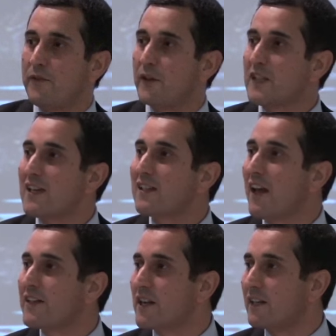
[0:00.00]
few days
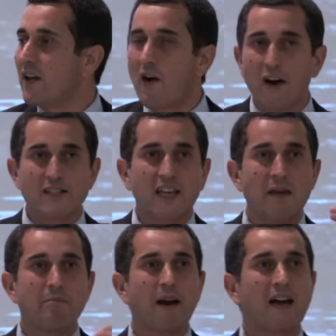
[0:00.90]
later, the horse came
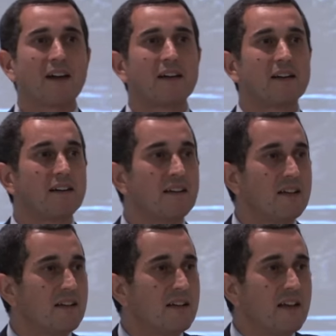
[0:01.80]
back,
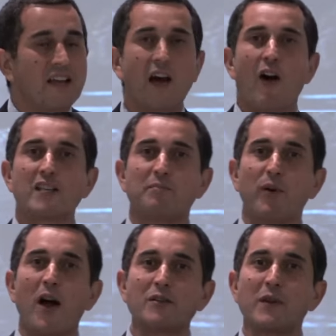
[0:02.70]
and the horse
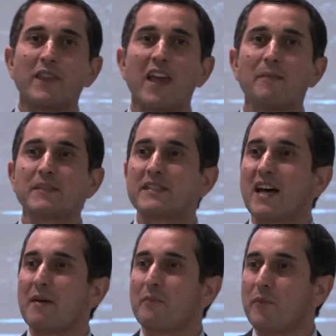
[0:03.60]
brought with him
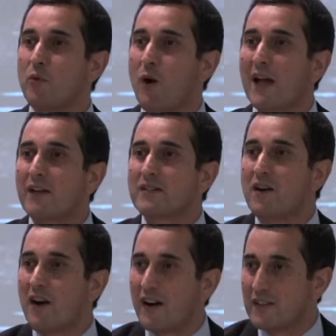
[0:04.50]
some wild
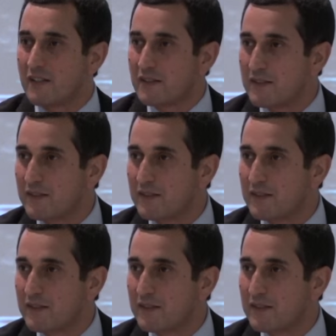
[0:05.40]
horses.